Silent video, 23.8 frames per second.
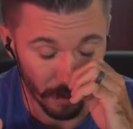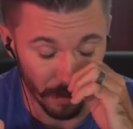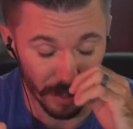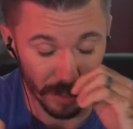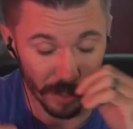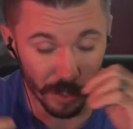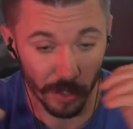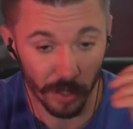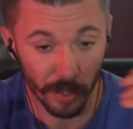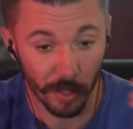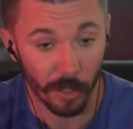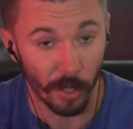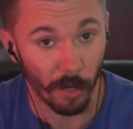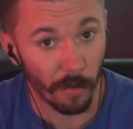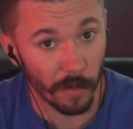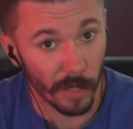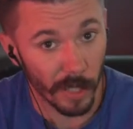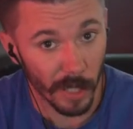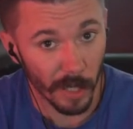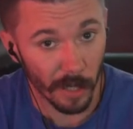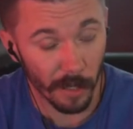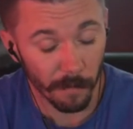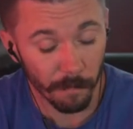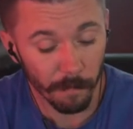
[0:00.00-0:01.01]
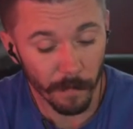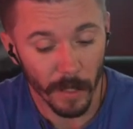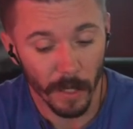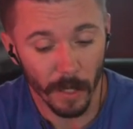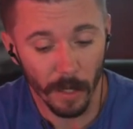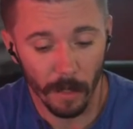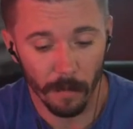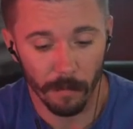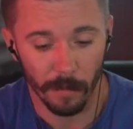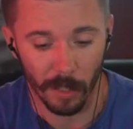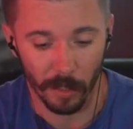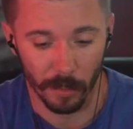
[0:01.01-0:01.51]
to Estonia,
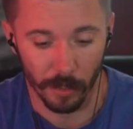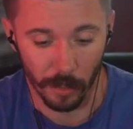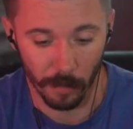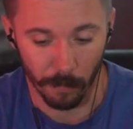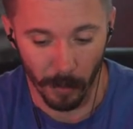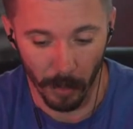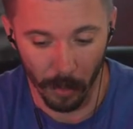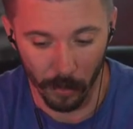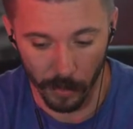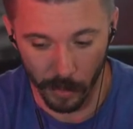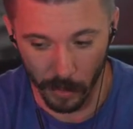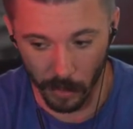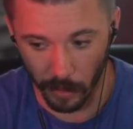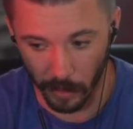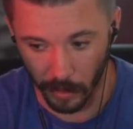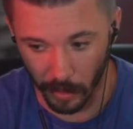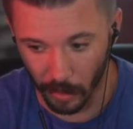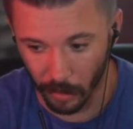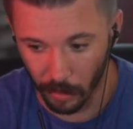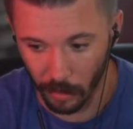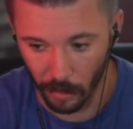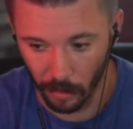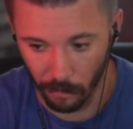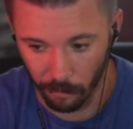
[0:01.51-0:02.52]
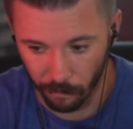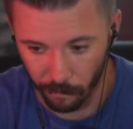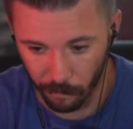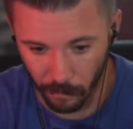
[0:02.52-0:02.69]
because supposedly